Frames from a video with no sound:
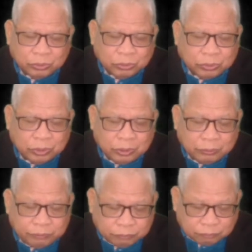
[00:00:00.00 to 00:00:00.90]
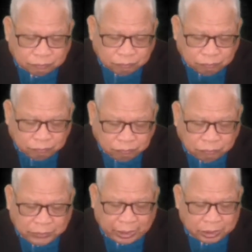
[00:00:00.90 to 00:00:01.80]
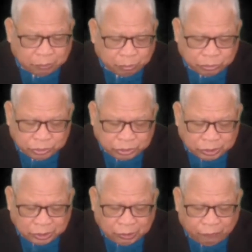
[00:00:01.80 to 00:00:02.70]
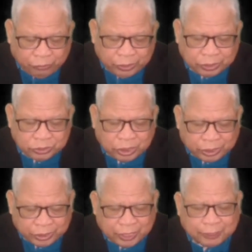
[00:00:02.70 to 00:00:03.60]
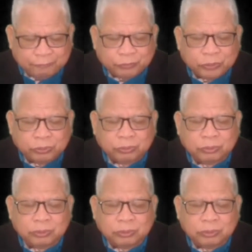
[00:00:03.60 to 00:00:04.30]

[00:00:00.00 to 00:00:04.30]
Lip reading: So that is the position of the Sharia